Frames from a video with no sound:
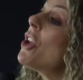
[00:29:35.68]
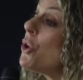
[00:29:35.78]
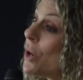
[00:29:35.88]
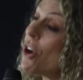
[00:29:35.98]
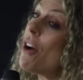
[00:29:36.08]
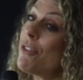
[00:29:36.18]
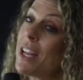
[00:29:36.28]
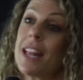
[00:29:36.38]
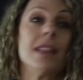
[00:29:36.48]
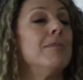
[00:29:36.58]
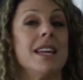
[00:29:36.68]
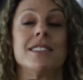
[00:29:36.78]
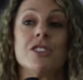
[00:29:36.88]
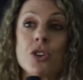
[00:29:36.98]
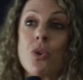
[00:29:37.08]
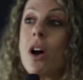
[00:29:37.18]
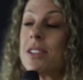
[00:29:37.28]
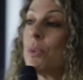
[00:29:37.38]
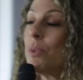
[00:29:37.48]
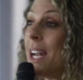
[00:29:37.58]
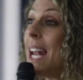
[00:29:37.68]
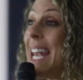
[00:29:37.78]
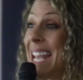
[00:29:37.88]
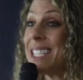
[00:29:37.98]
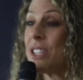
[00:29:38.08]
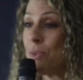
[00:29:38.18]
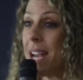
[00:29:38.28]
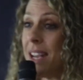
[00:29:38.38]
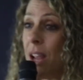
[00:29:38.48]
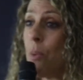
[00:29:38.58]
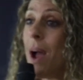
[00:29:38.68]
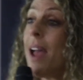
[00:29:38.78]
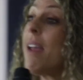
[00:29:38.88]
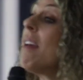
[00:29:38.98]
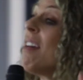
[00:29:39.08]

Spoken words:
You can often get the message across in a less threatening way.